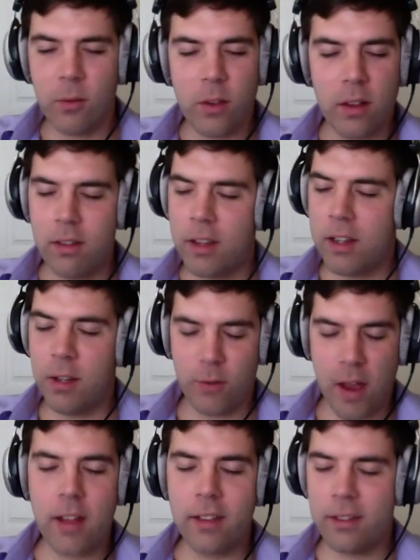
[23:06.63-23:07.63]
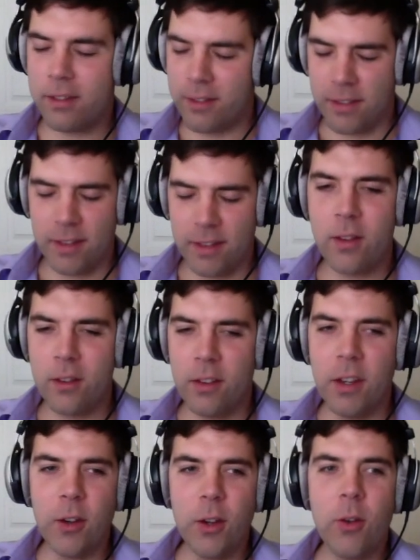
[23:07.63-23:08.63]
then you've got,
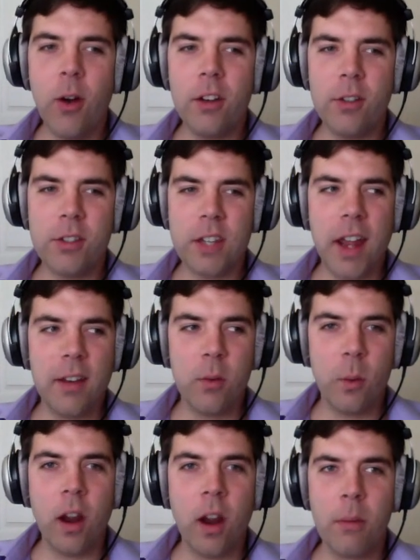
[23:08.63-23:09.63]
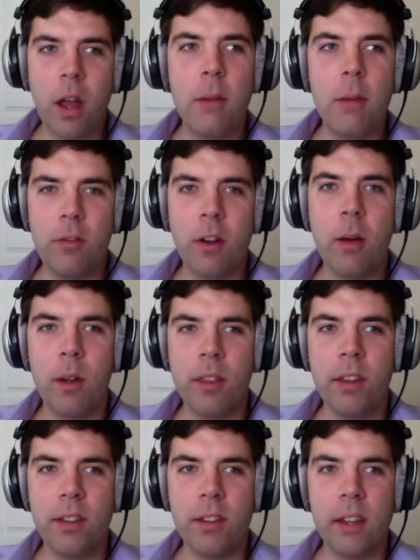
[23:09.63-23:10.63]
you understand where I'm coming from with
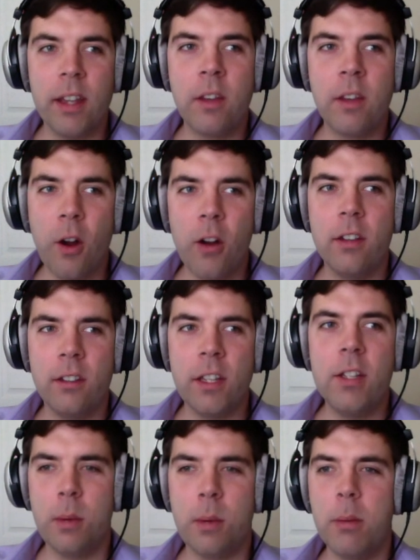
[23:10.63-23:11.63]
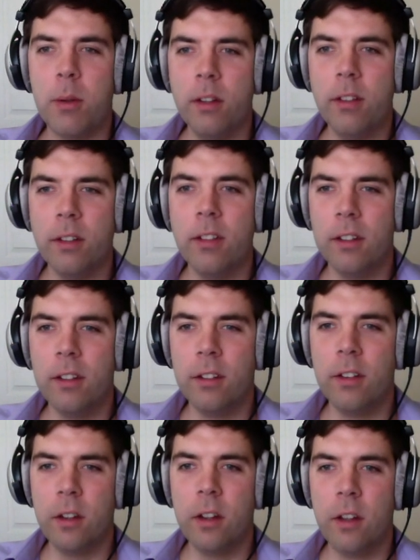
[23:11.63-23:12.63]
it's hard to teach people,
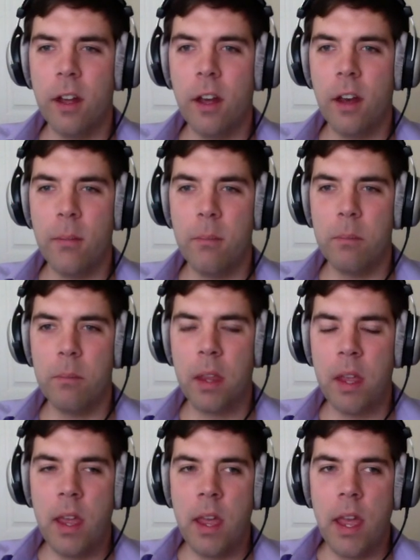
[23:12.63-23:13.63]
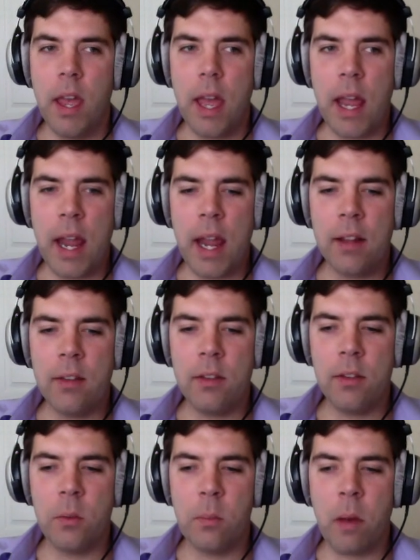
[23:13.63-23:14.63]
and
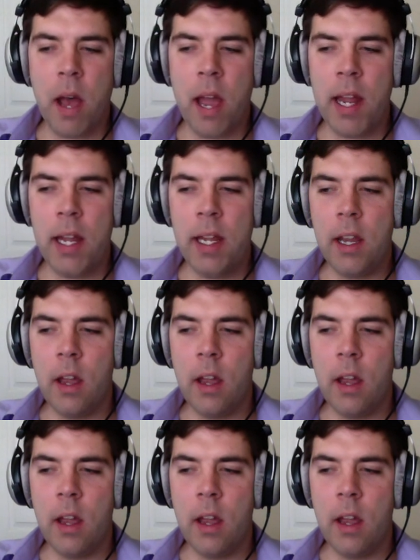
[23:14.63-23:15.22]
my